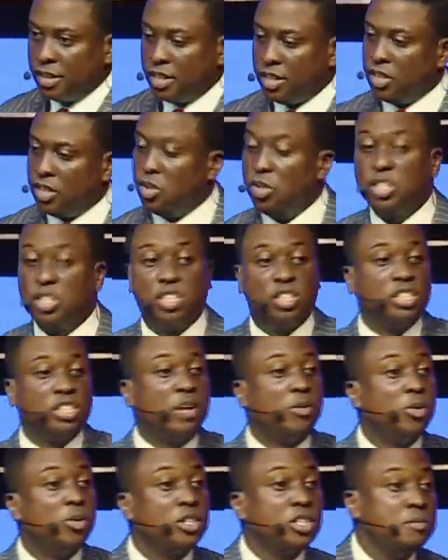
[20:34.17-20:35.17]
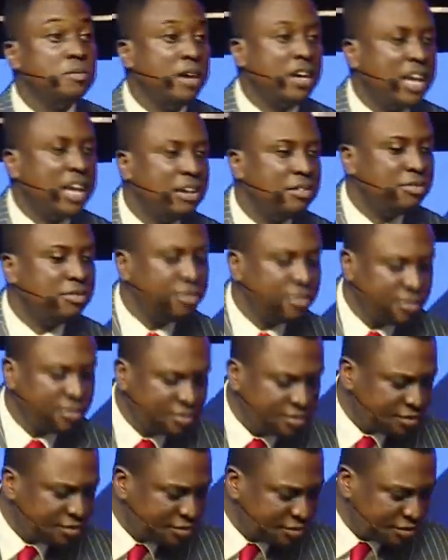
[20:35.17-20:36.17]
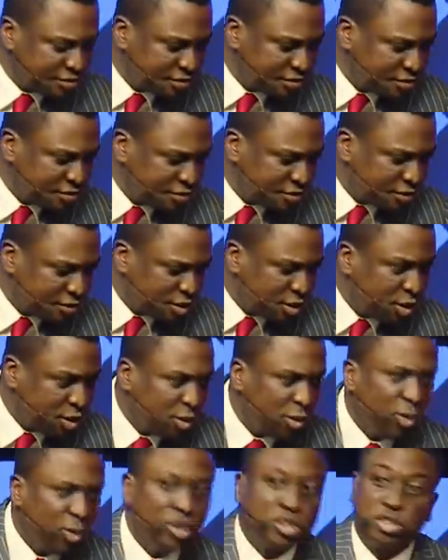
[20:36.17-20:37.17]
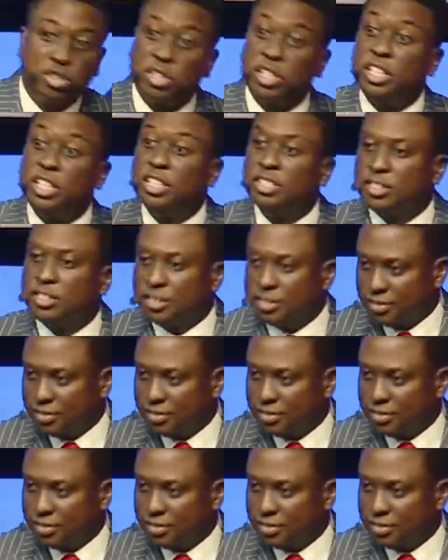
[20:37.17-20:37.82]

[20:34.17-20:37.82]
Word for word: The only series I watch in my life, One Tree Hill.